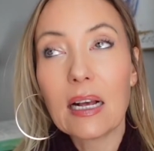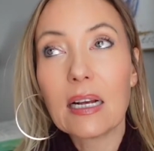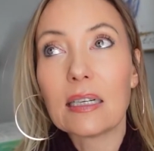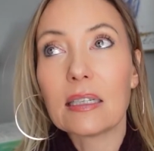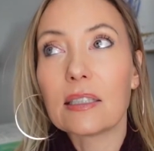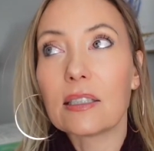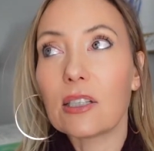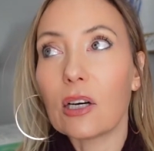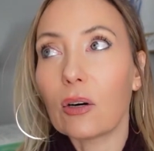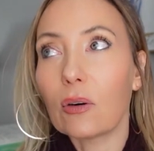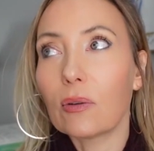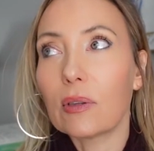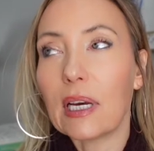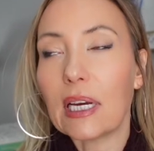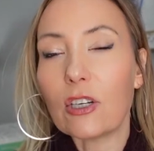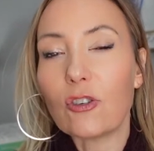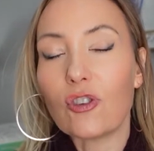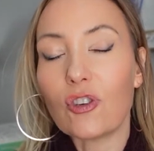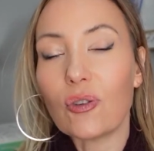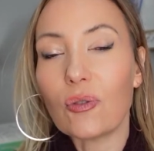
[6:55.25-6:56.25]
So
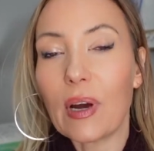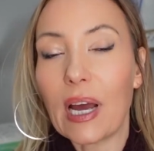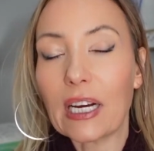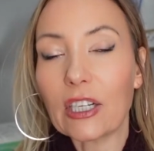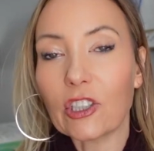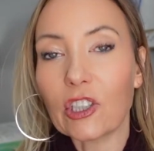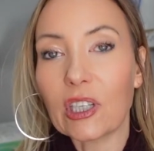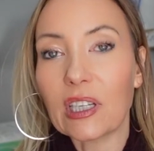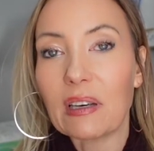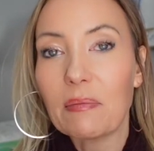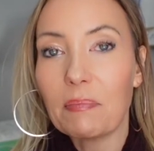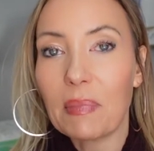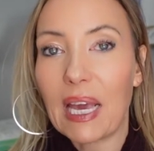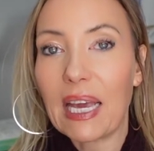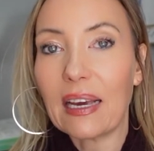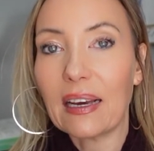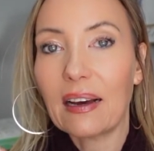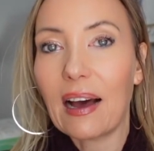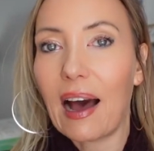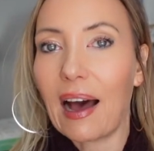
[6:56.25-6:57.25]
they do actually
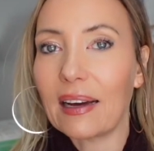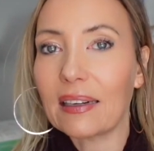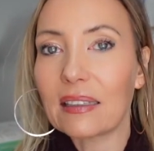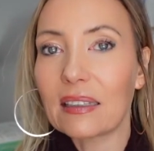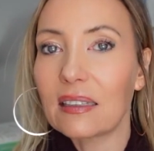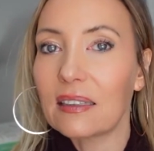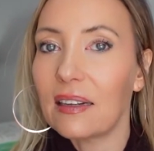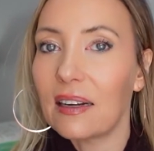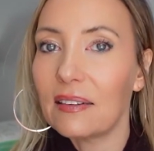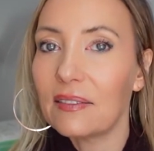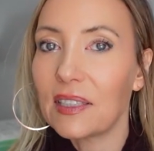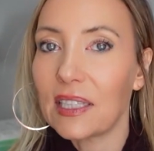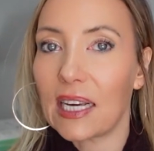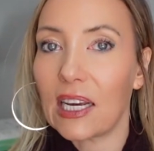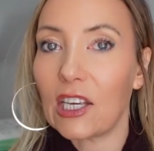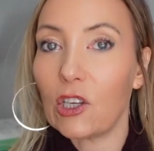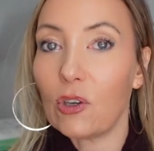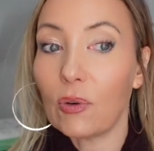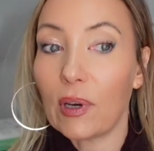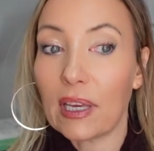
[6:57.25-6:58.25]
make cotton gloves
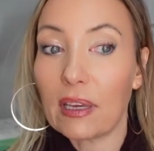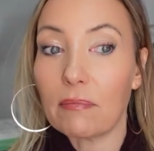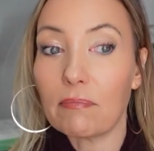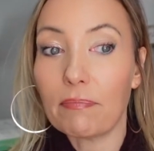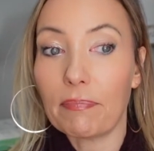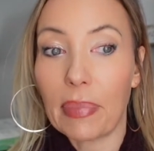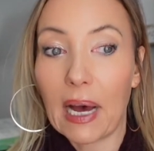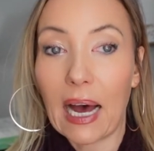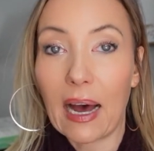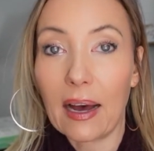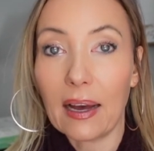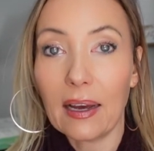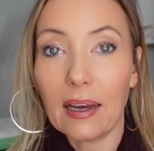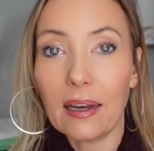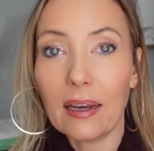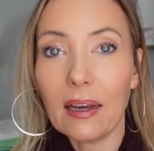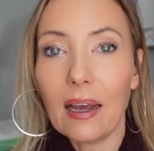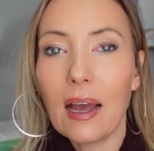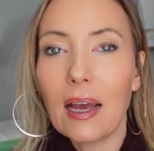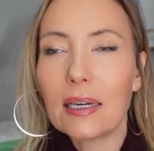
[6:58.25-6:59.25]
that you can
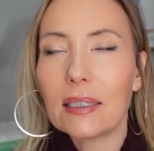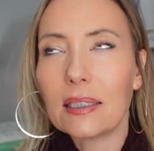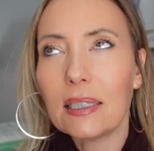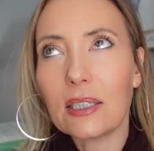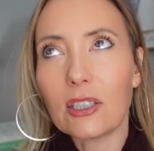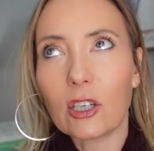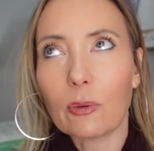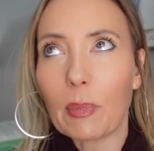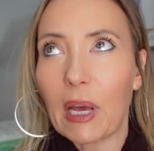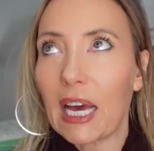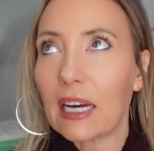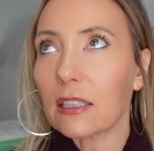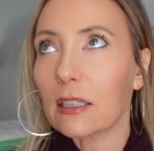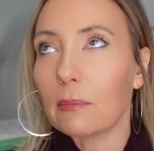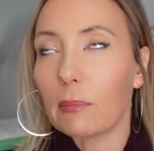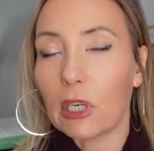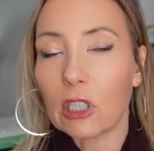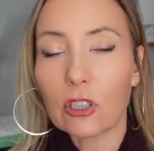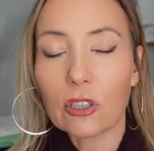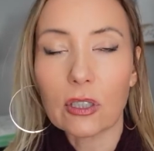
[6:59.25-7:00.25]
buy. TJ Maxx,
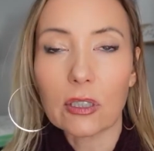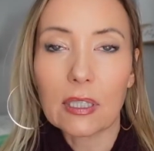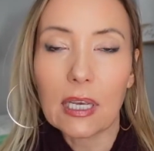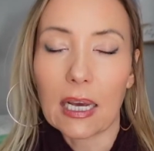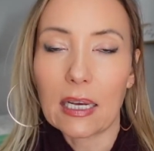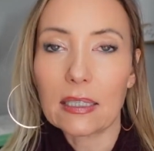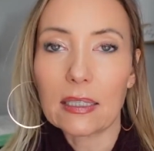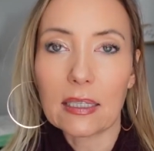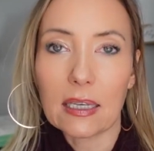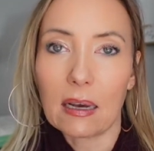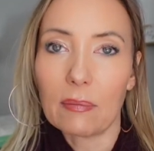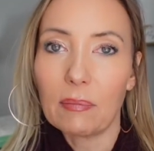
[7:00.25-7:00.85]
Marshalls has them,